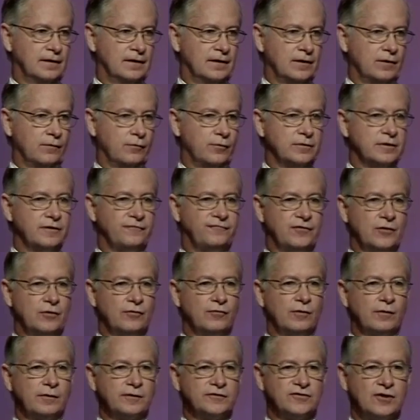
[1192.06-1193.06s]
When the
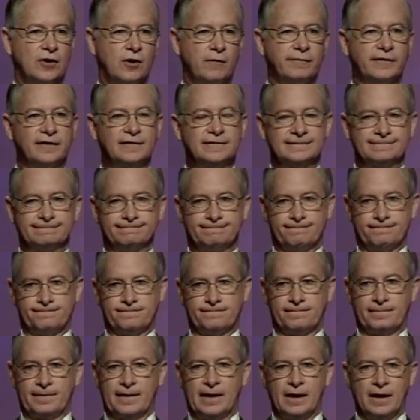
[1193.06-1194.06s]
funeral was over,
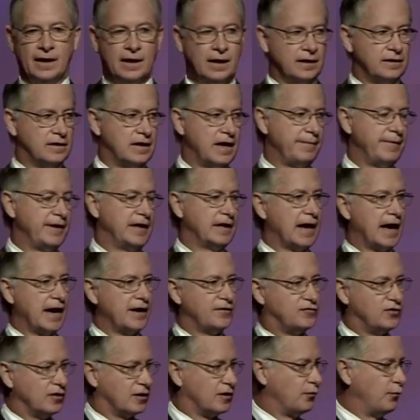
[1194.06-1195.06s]
Debbie and I
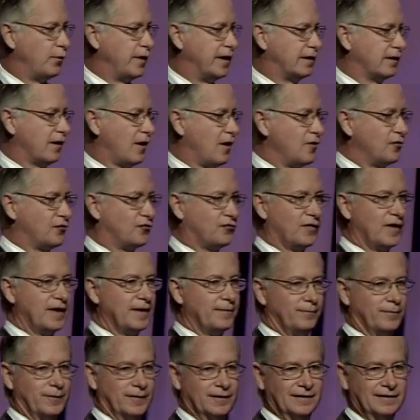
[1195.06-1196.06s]
took a week-long trip
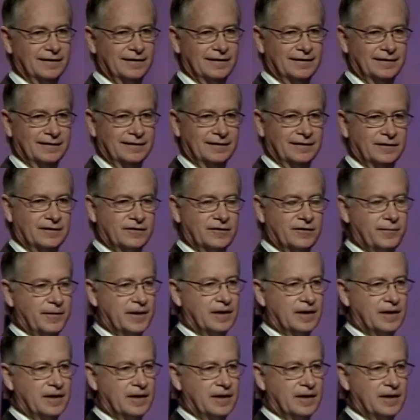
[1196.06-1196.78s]
to be